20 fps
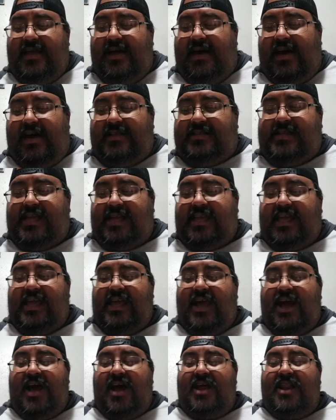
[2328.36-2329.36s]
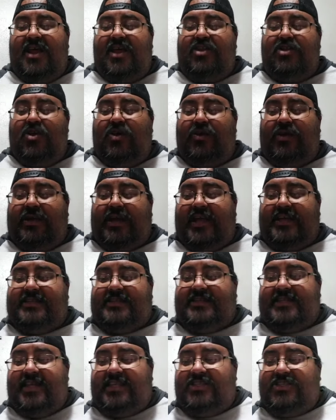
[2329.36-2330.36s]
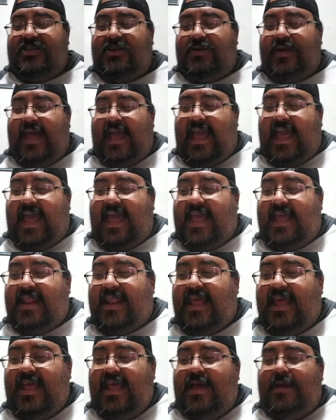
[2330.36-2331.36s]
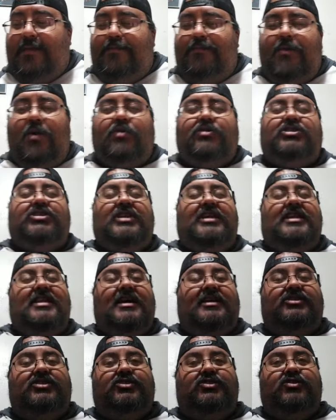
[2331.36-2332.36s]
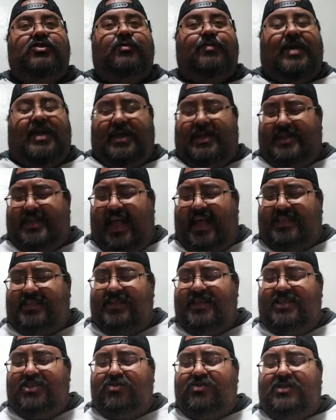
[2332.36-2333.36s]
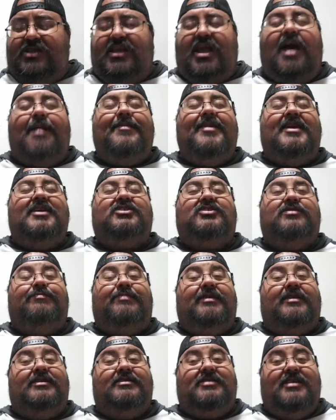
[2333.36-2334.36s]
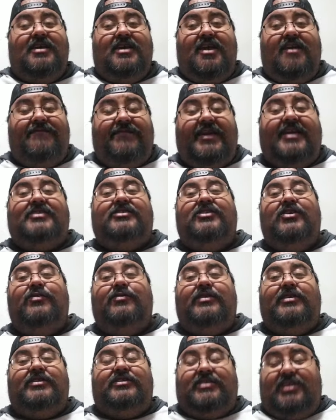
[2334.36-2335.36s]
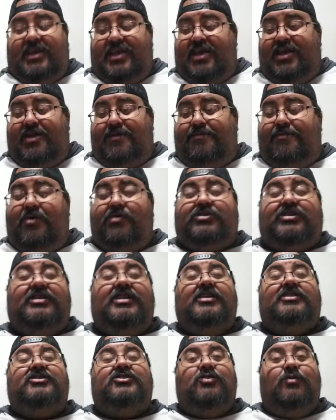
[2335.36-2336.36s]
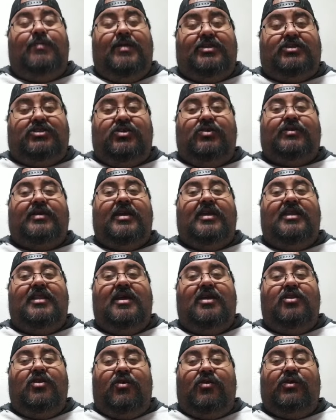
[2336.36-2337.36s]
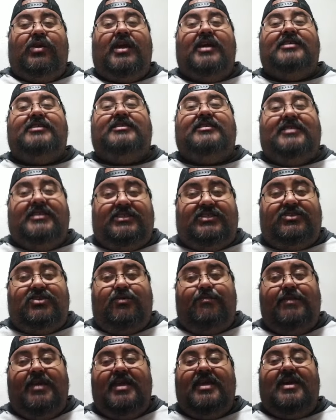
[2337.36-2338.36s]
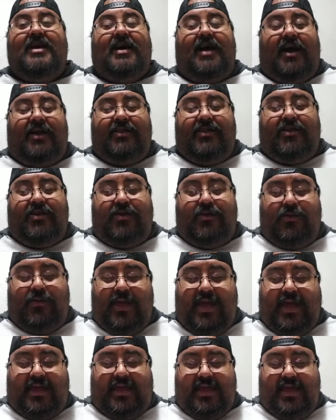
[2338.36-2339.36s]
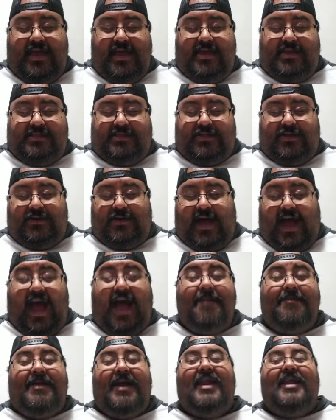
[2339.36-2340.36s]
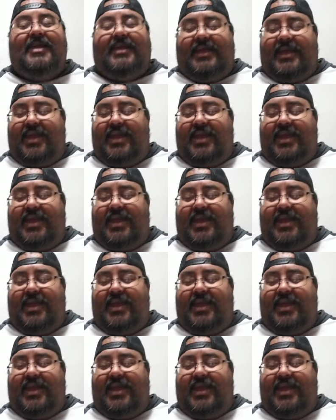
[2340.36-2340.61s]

uh, taking on Nonaka Seto and Mochi Natsumi. That's an interesting combination because if you guys know this, Mochi Natsumi took in Nonoka's sister Miya under her wing. So I'm kind of